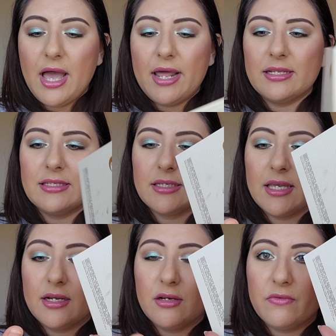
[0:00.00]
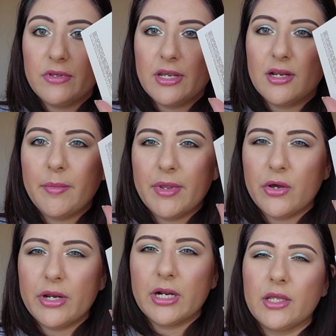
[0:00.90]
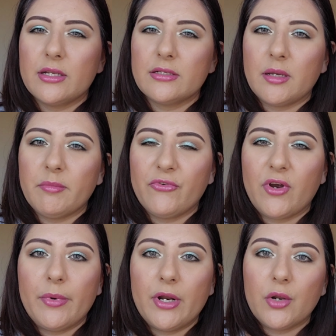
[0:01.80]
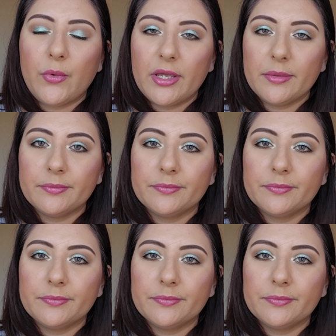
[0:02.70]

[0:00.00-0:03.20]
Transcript: and it's getting over here let me go clean this up before I put it away